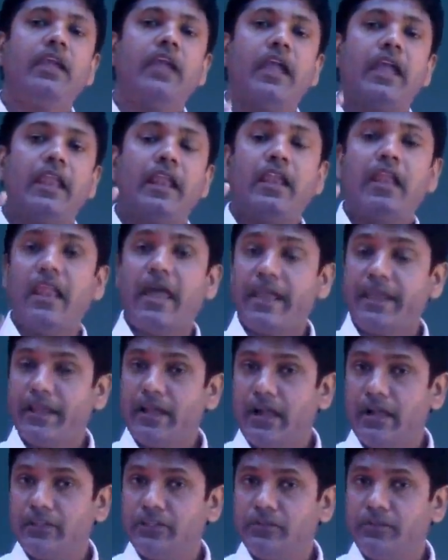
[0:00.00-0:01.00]
and
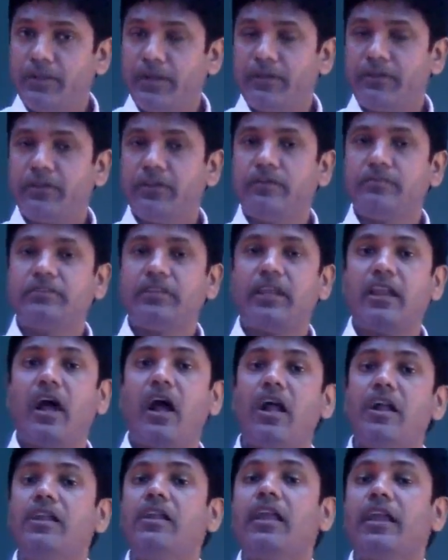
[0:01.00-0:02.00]
like algebraic terms and
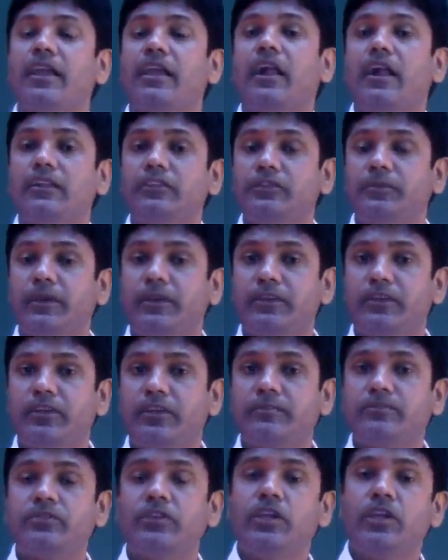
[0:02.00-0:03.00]
unlike algebraic
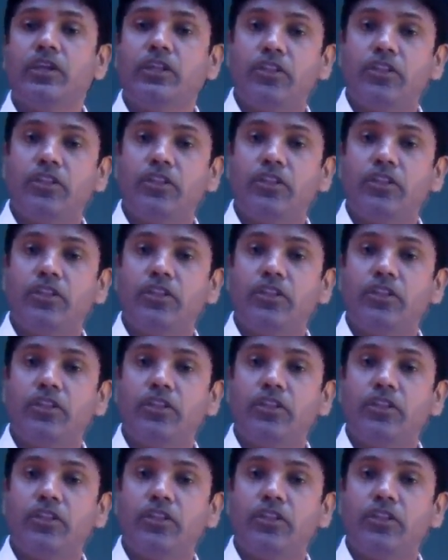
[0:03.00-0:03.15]
terms,